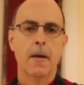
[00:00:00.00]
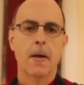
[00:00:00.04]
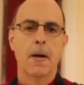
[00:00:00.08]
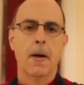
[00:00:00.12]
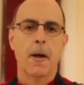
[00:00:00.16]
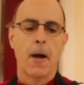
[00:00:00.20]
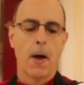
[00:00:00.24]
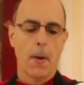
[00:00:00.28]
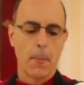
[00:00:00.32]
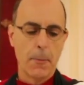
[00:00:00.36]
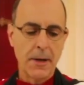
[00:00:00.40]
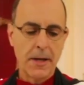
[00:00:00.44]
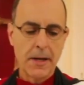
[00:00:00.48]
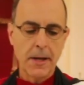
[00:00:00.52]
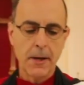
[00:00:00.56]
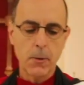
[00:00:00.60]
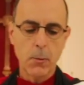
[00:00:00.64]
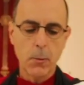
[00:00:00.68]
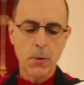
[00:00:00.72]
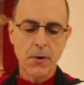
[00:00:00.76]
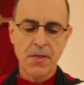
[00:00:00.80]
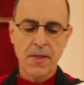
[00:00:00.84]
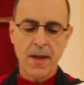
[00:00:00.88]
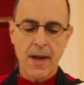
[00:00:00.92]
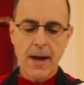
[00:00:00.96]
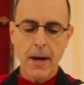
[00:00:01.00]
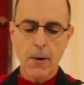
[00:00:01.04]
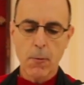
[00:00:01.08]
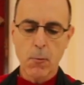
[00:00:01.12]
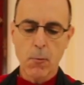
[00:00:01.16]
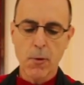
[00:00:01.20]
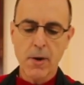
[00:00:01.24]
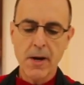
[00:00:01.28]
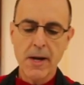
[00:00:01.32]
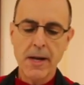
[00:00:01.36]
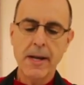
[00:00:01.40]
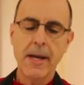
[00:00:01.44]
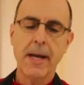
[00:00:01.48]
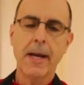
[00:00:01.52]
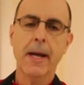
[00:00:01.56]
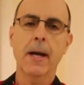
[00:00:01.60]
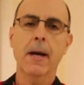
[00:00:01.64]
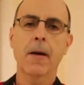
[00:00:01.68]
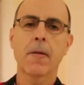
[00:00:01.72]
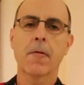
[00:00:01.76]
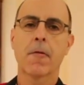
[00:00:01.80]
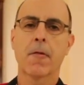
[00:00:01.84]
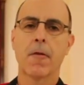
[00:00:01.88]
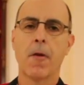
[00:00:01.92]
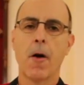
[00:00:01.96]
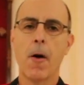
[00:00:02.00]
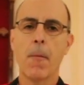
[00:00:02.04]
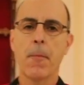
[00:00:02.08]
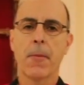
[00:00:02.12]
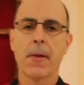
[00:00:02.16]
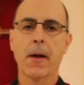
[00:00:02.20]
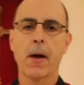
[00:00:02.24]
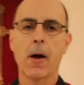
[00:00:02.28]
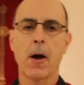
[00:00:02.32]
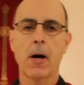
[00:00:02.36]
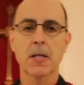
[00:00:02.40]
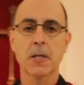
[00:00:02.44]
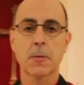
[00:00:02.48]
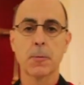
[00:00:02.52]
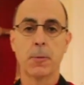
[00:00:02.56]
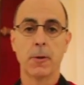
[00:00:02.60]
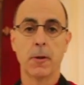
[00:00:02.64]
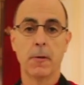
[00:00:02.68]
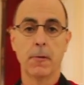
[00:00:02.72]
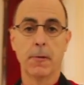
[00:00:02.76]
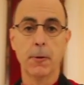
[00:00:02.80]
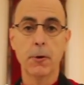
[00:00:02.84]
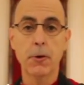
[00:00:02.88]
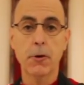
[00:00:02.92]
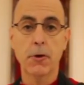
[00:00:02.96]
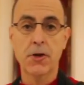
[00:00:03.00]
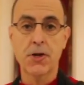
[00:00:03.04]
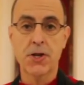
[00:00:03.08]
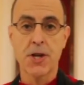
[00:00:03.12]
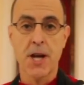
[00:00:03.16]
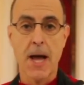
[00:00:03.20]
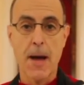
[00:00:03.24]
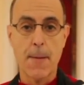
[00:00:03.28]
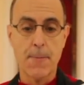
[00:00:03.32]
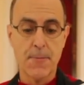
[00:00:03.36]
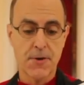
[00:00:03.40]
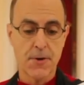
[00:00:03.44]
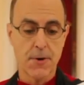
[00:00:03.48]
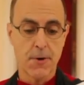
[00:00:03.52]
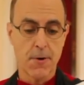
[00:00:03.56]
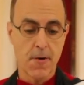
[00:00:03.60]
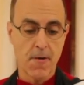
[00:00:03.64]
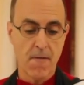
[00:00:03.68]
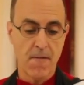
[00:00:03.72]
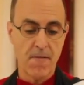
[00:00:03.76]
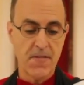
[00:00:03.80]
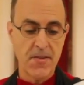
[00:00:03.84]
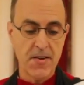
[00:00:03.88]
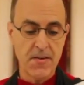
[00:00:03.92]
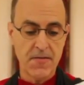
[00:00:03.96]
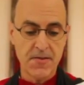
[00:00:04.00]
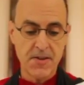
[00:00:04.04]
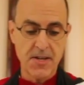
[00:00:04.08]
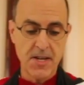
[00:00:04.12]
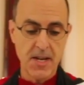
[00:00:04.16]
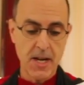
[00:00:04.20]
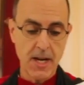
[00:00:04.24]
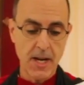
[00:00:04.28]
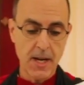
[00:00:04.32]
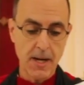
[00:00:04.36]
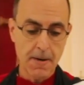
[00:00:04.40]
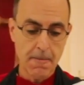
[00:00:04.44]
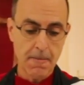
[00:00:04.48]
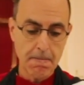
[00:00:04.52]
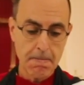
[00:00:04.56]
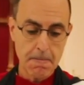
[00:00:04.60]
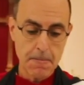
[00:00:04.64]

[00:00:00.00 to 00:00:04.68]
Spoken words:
I'll begin with a reading from the Gospel of Luke, chapter 15.